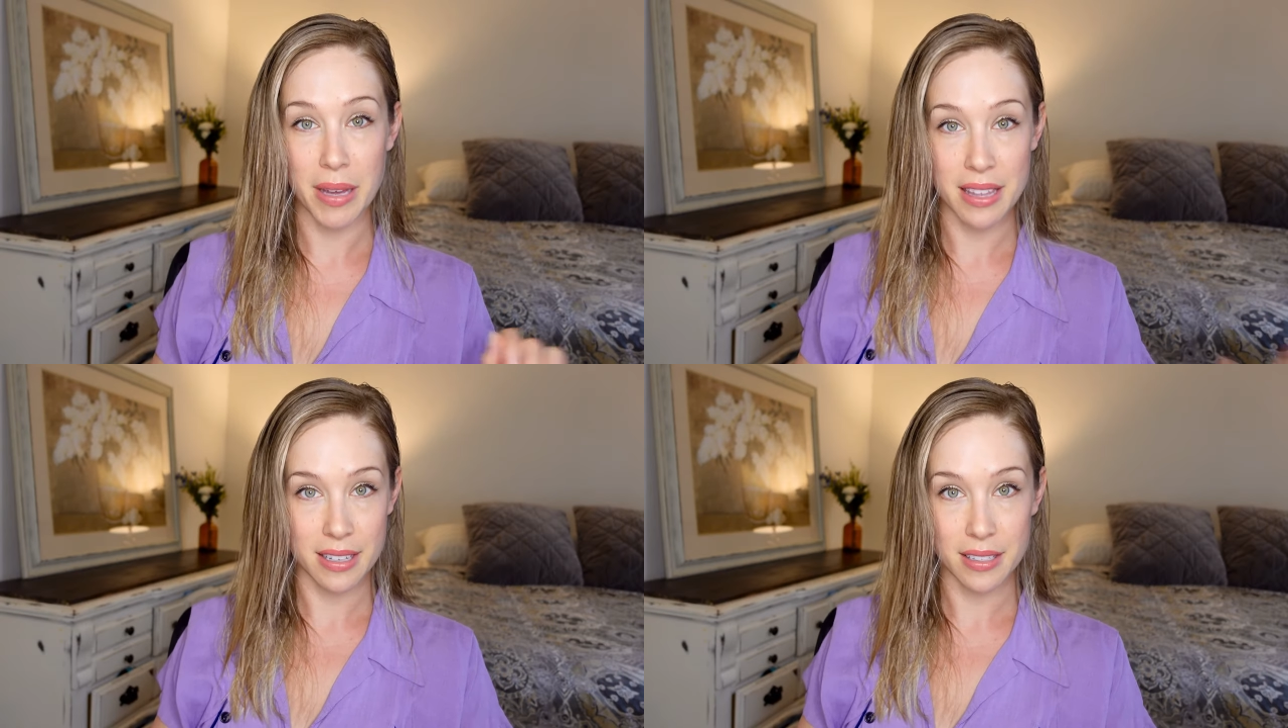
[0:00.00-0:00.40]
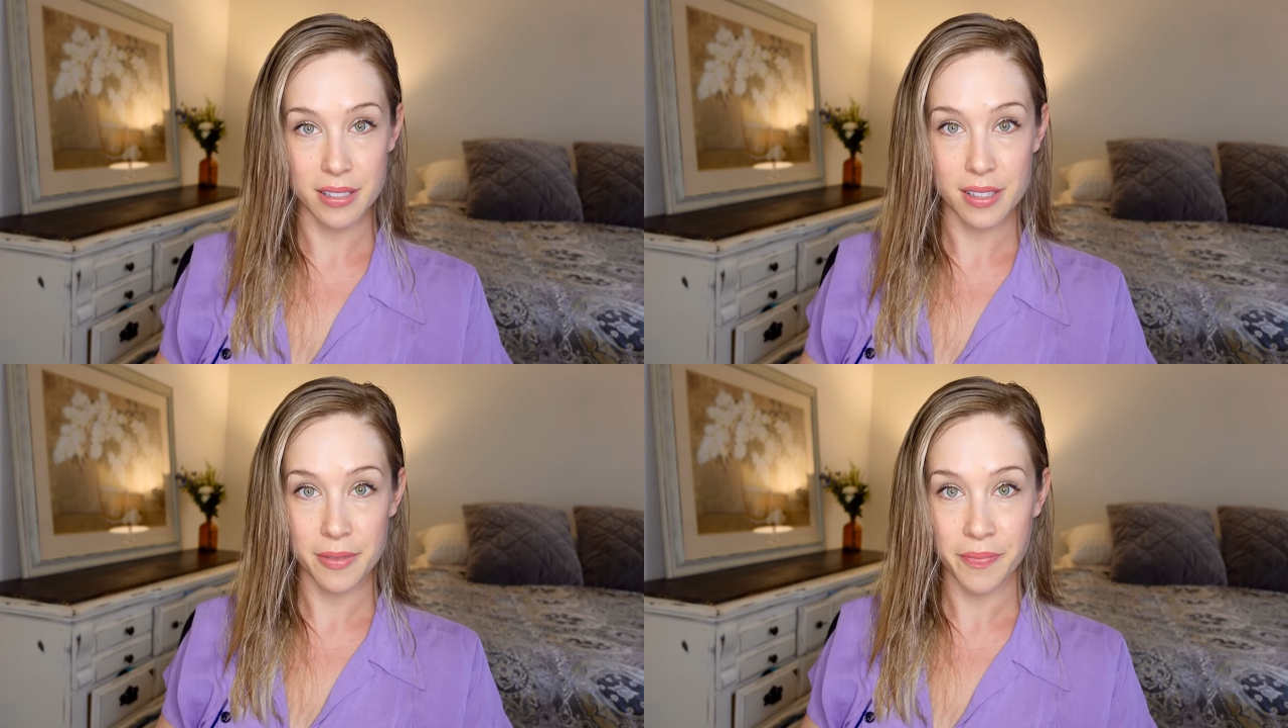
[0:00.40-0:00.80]

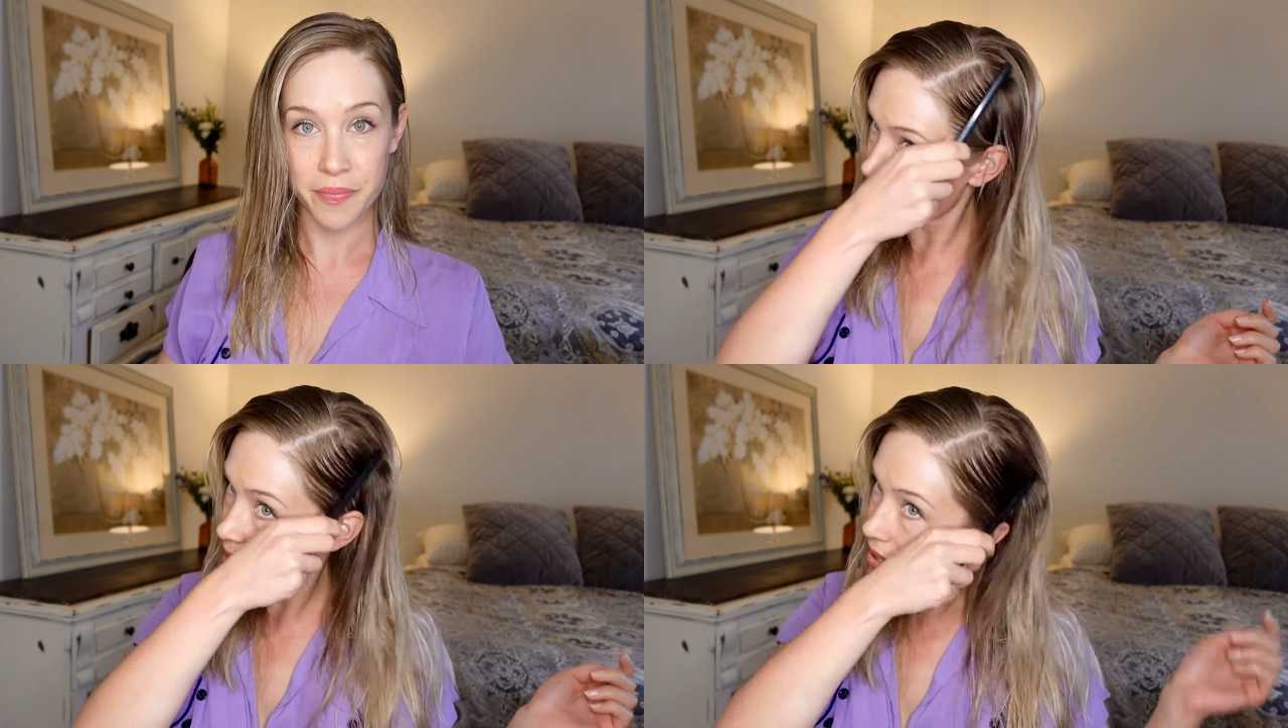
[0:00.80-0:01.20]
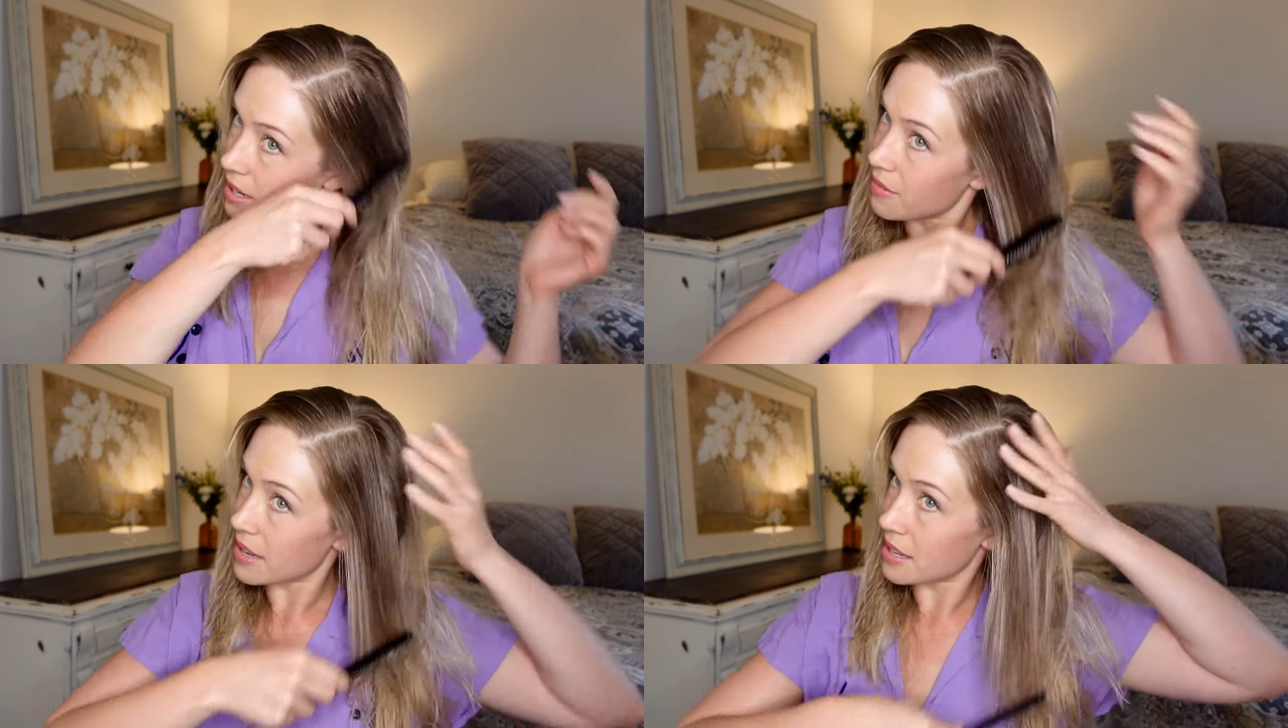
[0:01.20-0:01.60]
methods. First
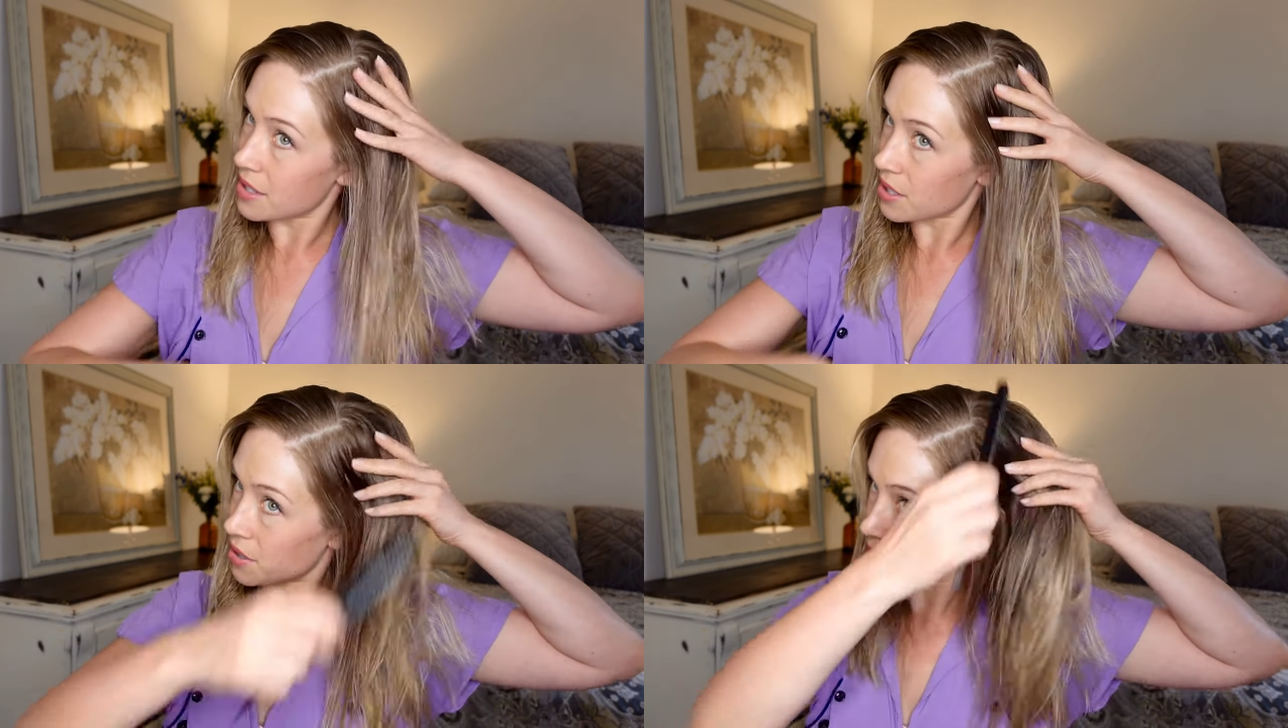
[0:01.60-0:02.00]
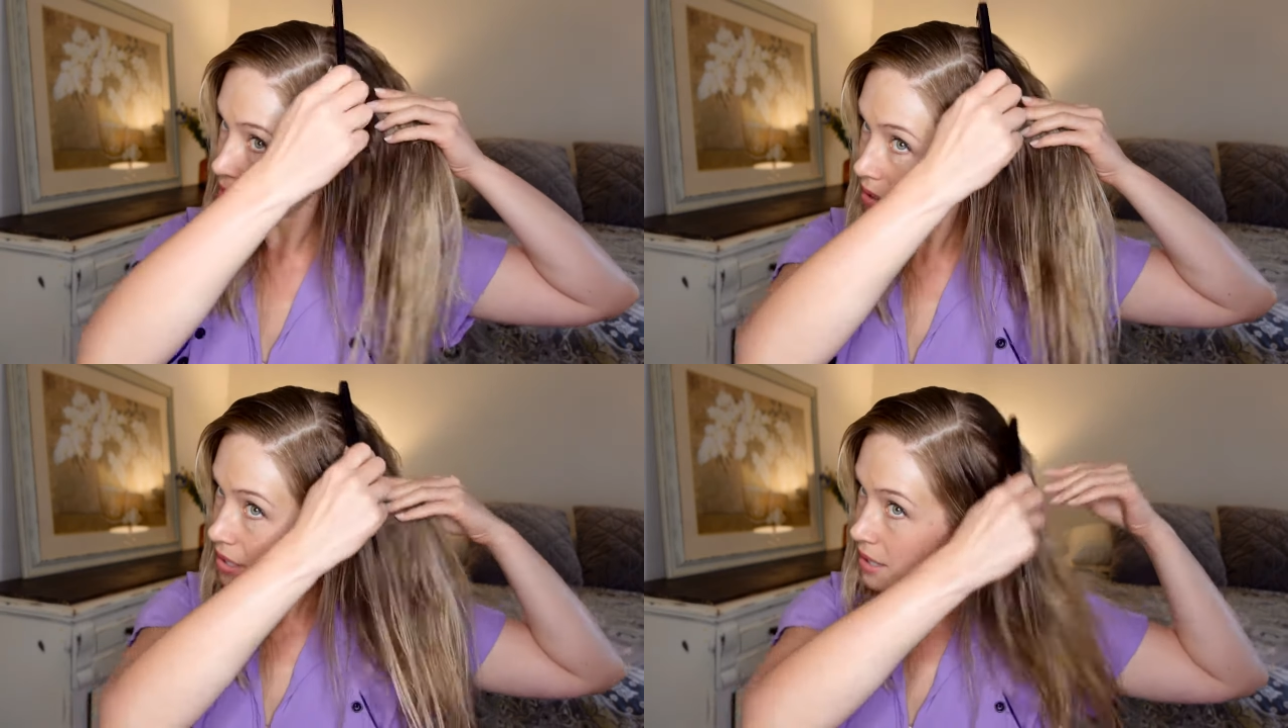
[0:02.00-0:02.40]
thing we can do